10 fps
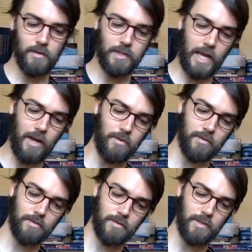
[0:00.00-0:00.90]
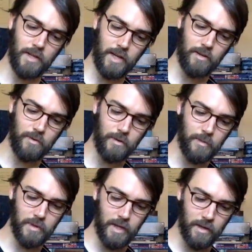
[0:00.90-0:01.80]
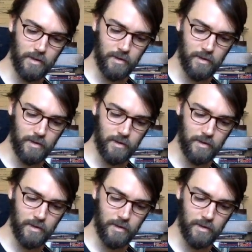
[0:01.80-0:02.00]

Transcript: down the neck or up the neck.